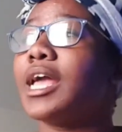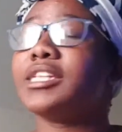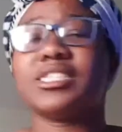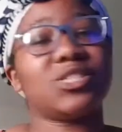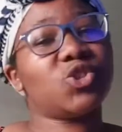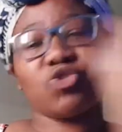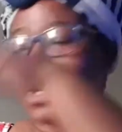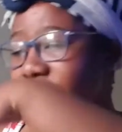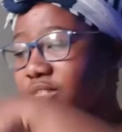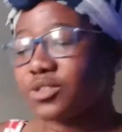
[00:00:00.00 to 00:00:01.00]
and
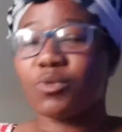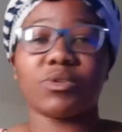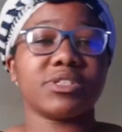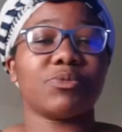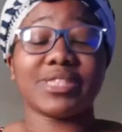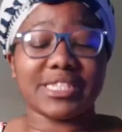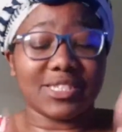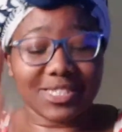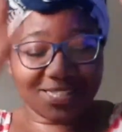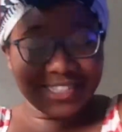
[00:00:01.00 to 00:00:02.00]
straight into the water with
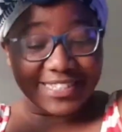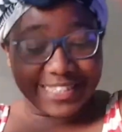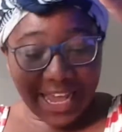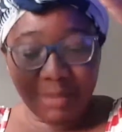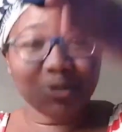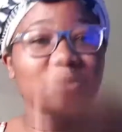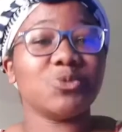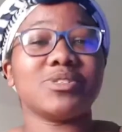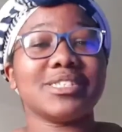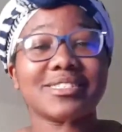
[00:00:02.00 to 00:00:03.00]
these damn
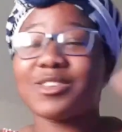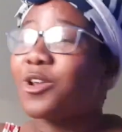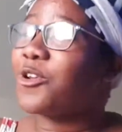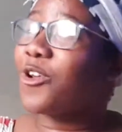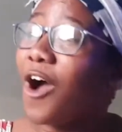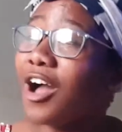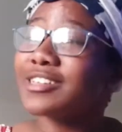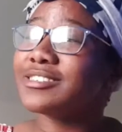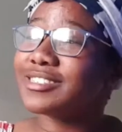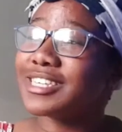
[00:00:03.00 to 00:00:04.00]
shoes, these
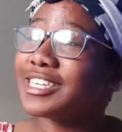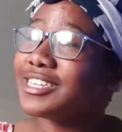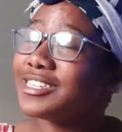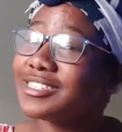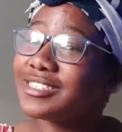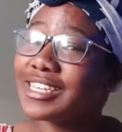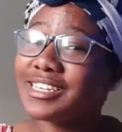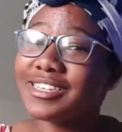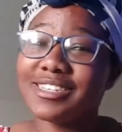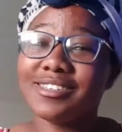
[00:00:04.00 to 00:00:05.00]
long ski
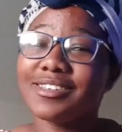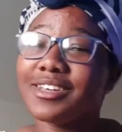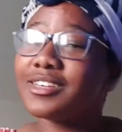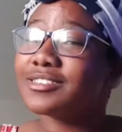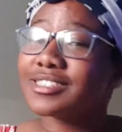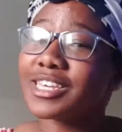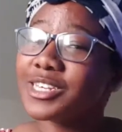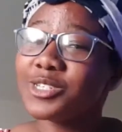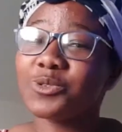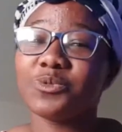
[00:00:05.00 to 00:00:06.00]

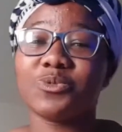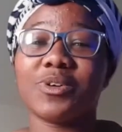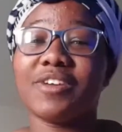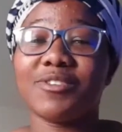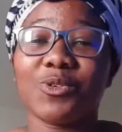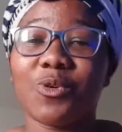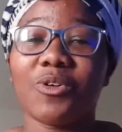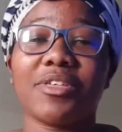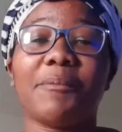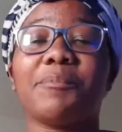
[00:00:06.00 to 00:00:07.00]
shoes, whatever you
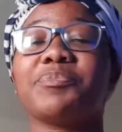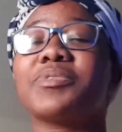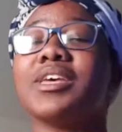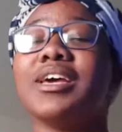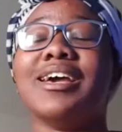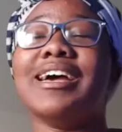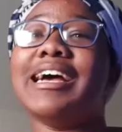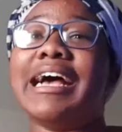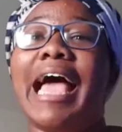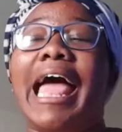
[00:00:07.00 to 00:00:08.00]
call them.
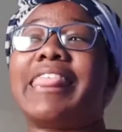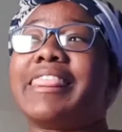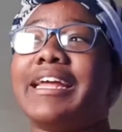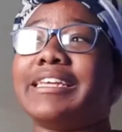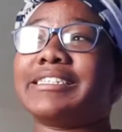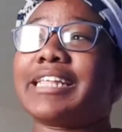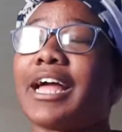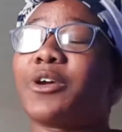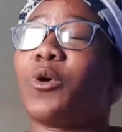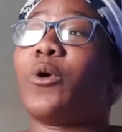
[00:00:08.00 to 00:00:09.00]
And then he's
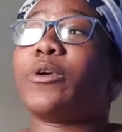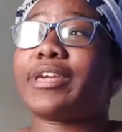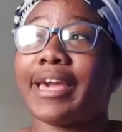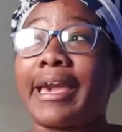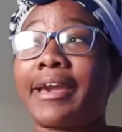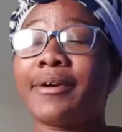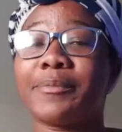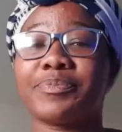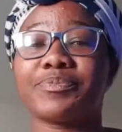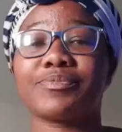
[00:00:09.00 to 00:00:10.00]
like, okay.
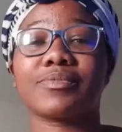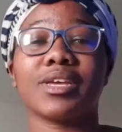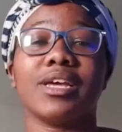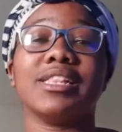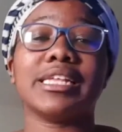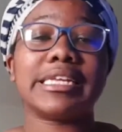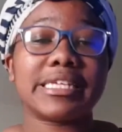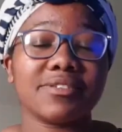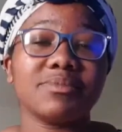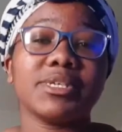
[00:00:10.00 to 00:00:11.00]
And then he
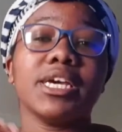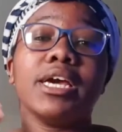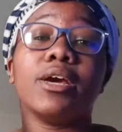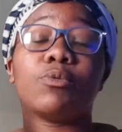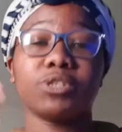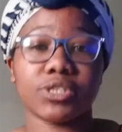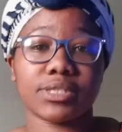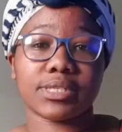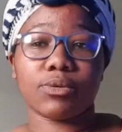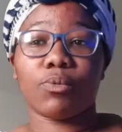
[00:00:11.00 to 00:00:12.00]
gives me, which
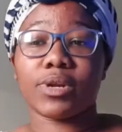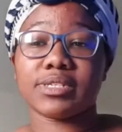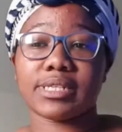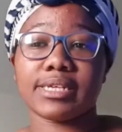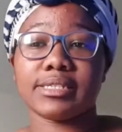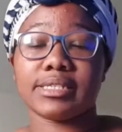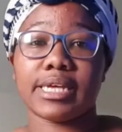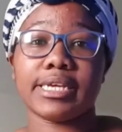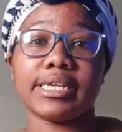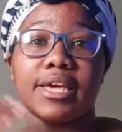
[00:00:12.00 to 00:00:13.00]
is what is nice, is
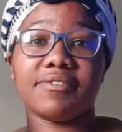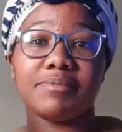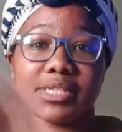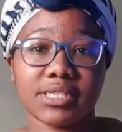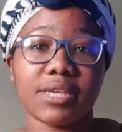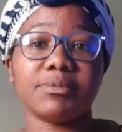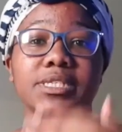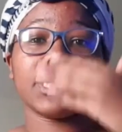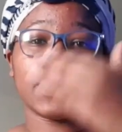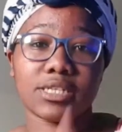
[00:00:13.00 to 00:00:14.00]
that he gave me
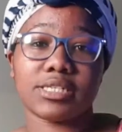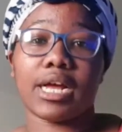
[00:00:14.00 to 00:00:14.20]
tips each